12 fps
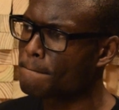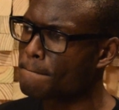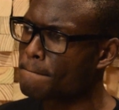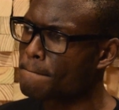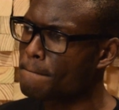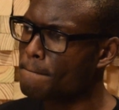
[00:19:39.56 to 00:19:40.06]

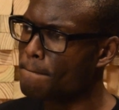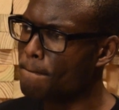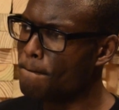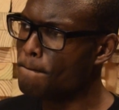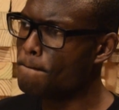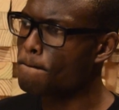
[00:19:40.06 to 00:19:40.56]
what
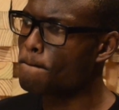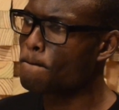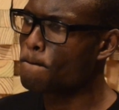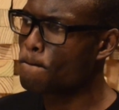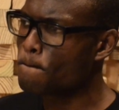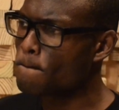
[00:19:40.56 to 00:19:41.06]
happened
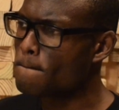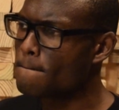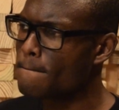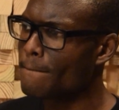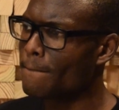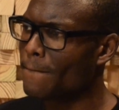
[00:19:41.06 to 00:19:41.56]
there
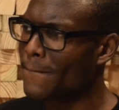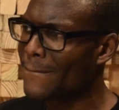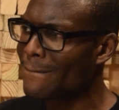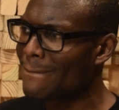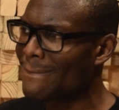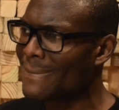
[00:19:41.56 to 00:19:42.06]
in
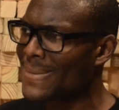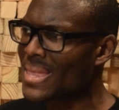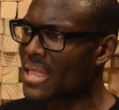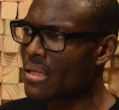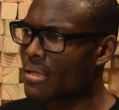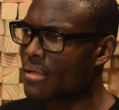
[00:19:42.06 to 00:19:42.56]
terms of
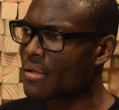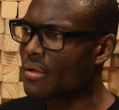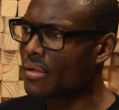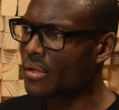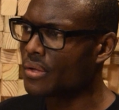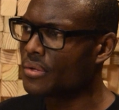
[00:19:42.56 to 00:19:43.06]
taking the
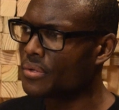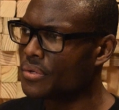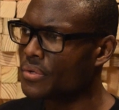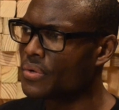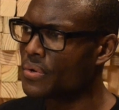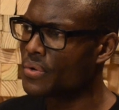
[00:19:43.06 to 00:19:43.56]
direction that
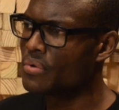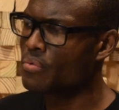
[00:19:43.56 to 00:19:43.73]
you did?